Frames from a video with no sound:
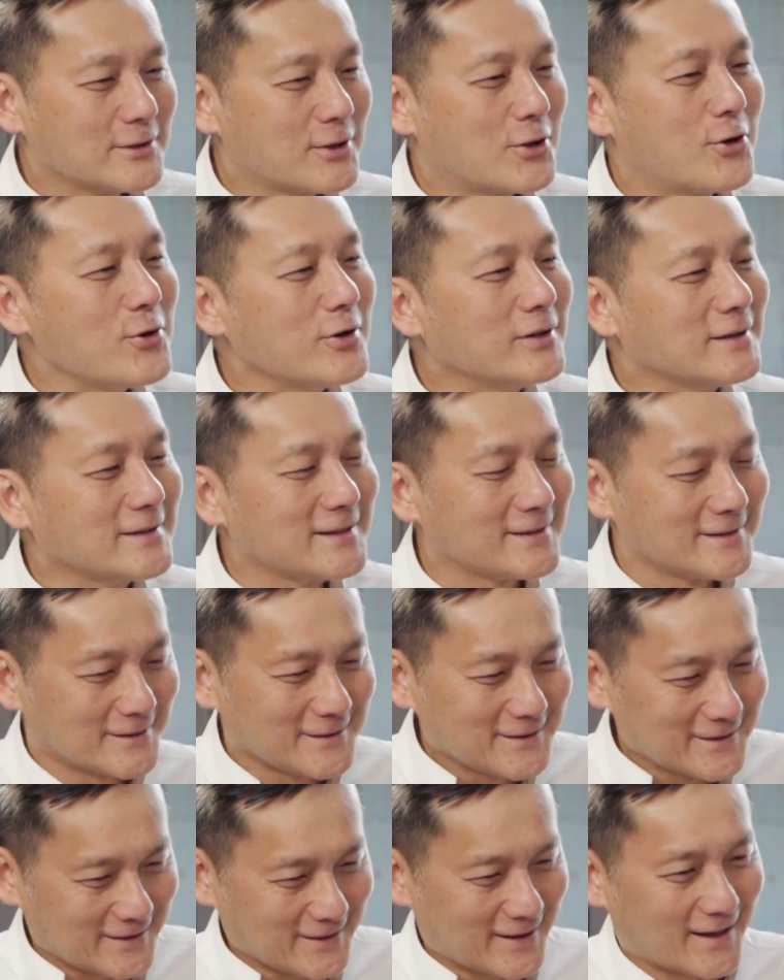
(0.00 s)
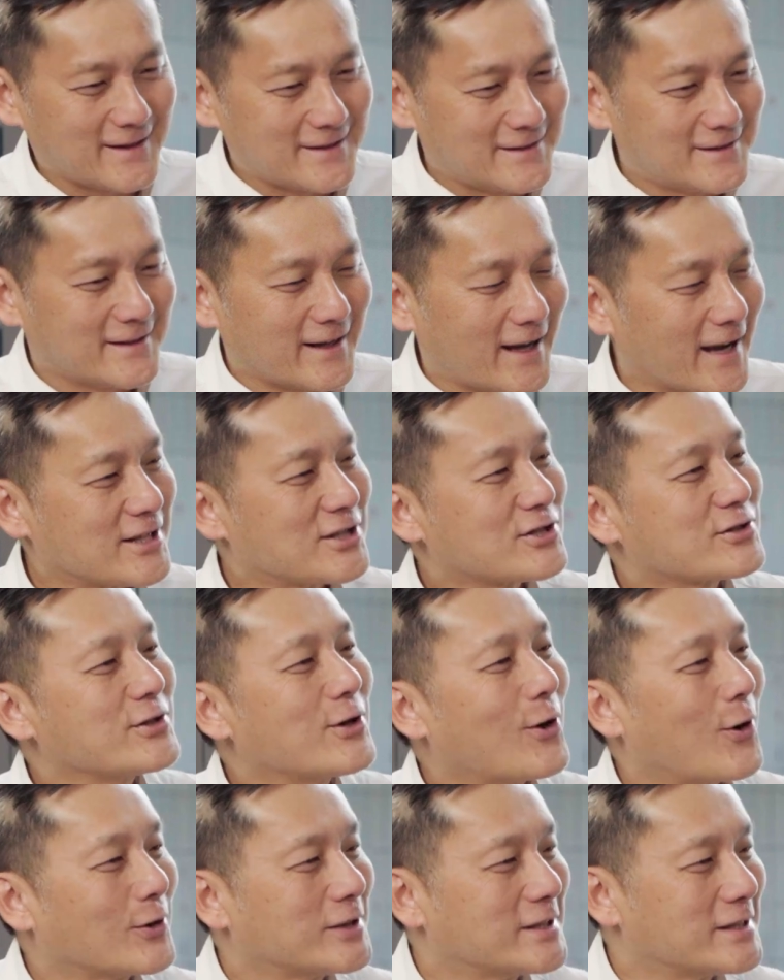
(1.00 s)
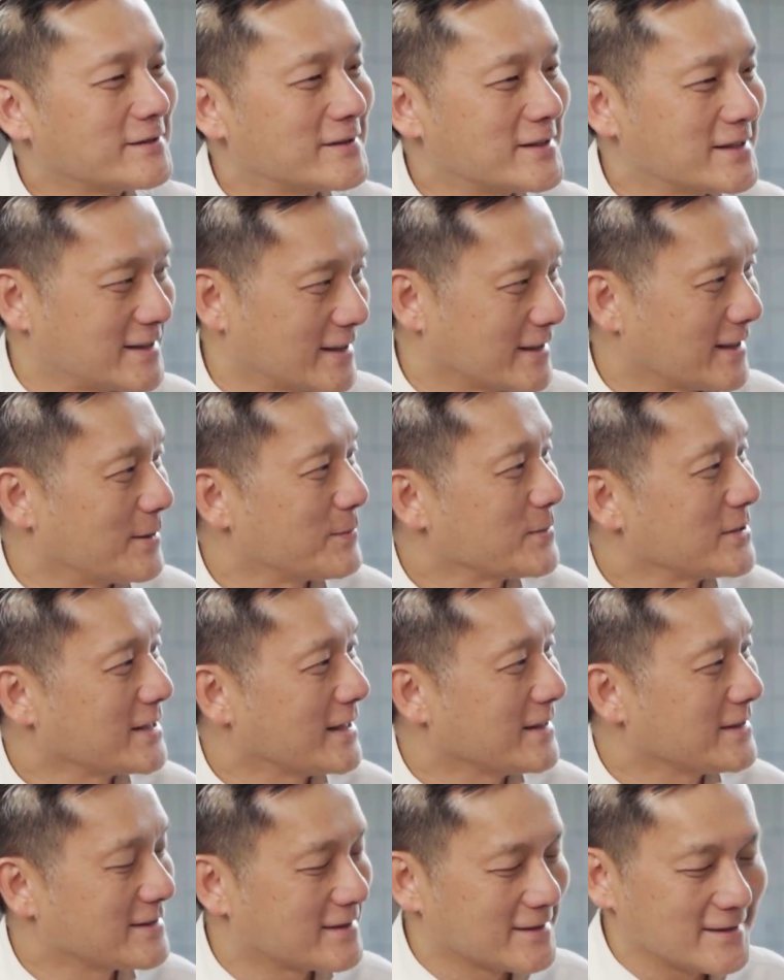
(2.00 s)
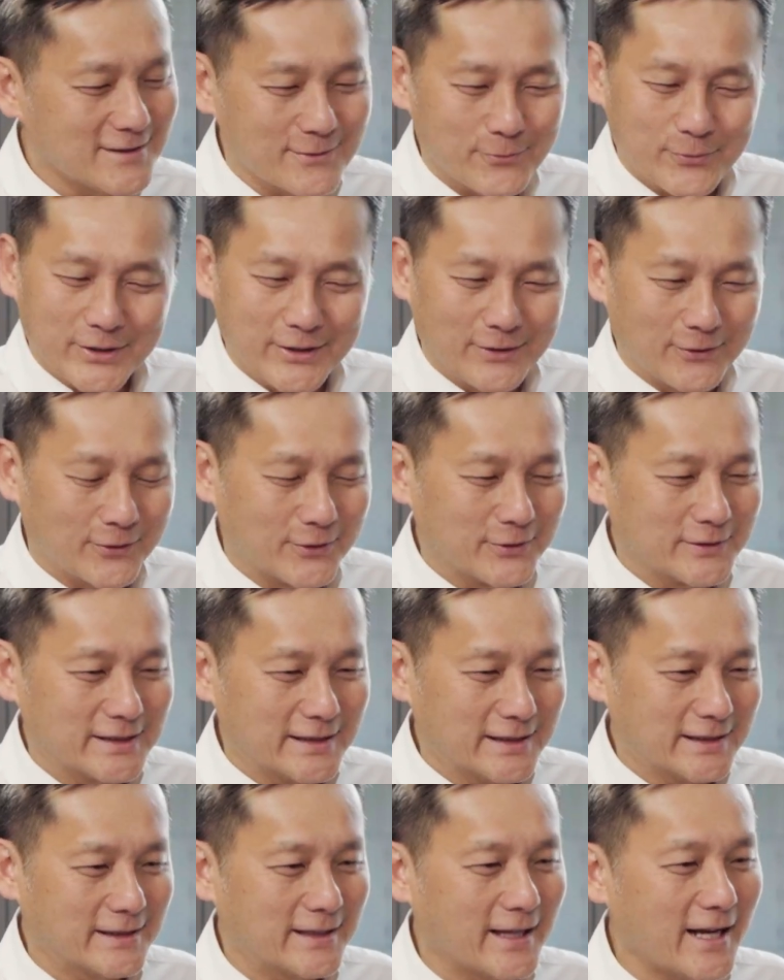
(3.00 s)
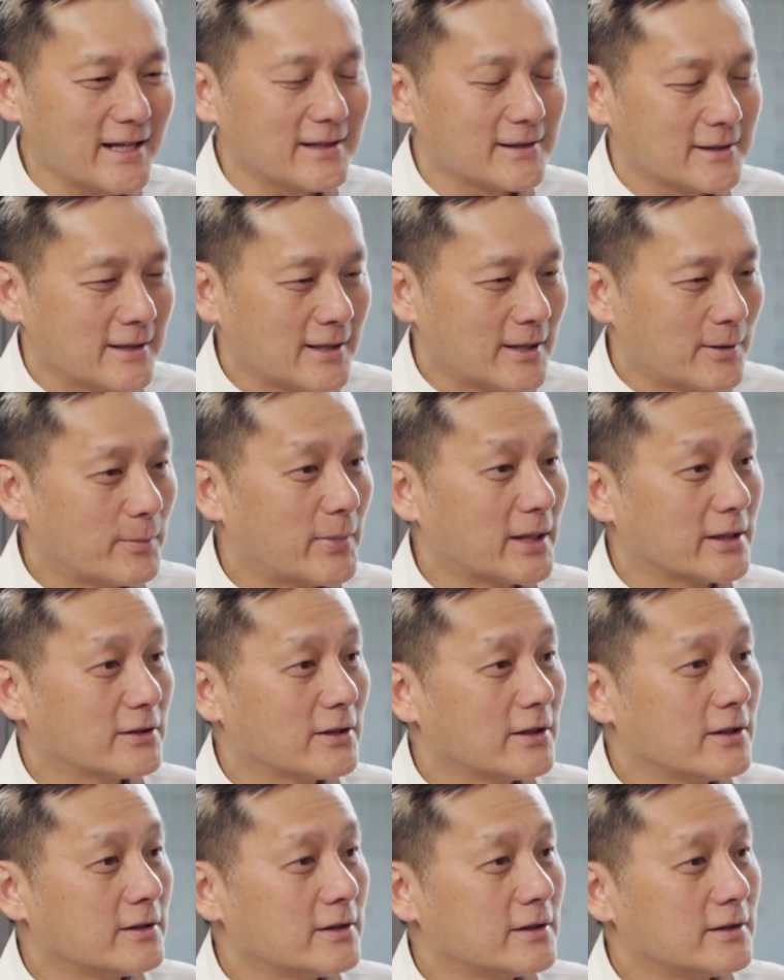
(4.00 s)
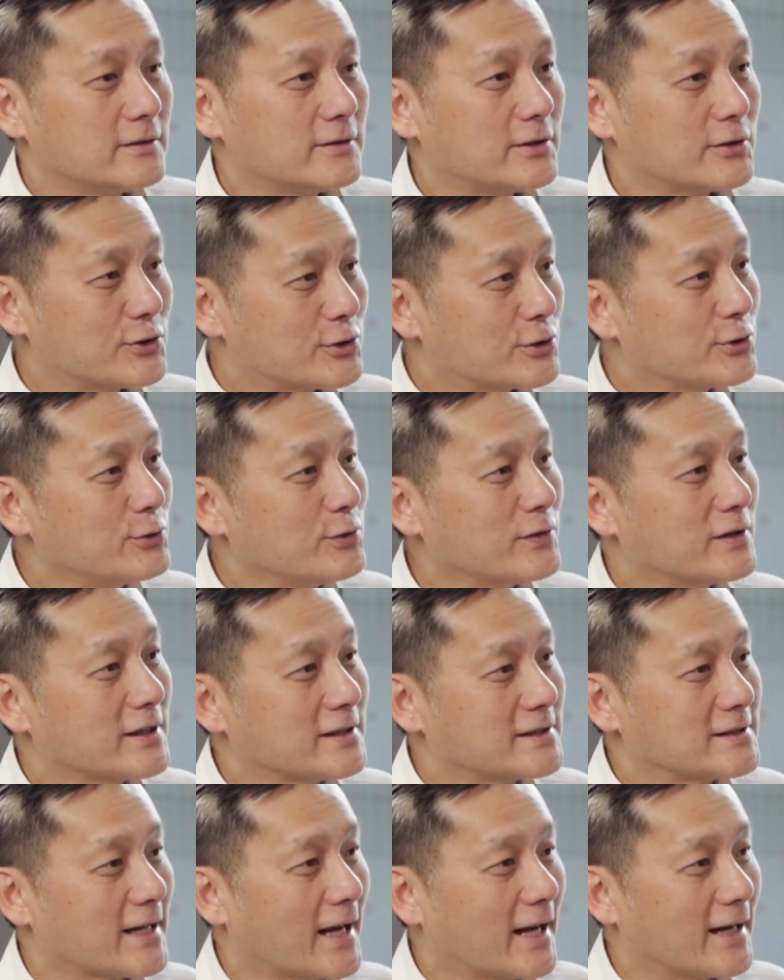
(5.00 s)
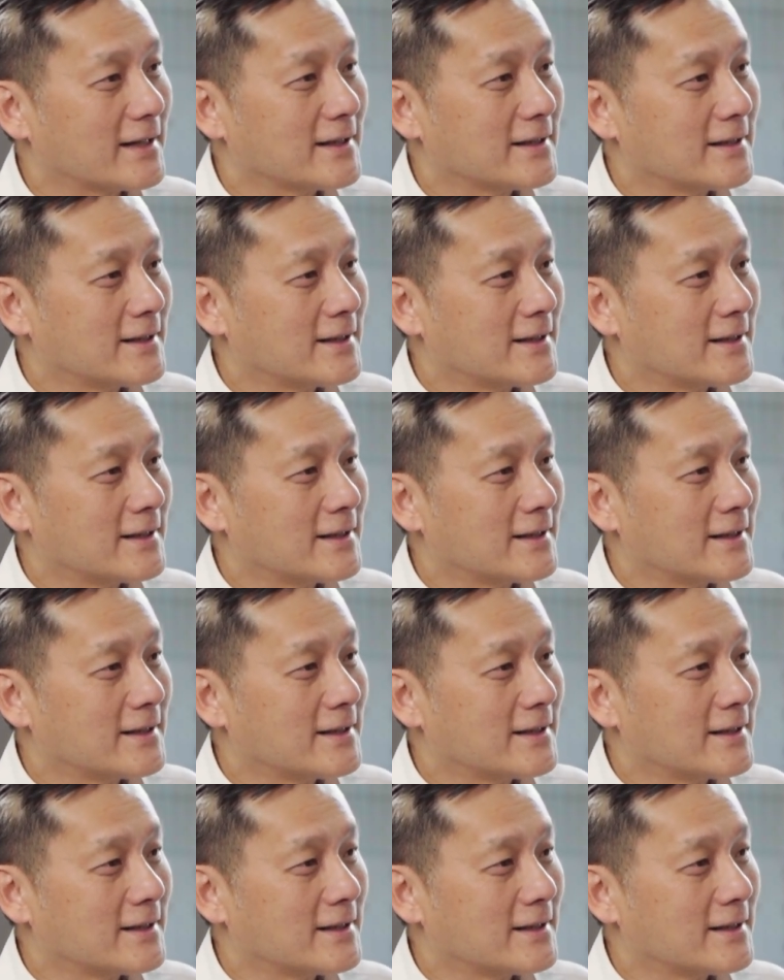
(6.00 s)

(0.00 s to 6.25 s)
good in extraordinary circumstances. We all need that. But the truth is that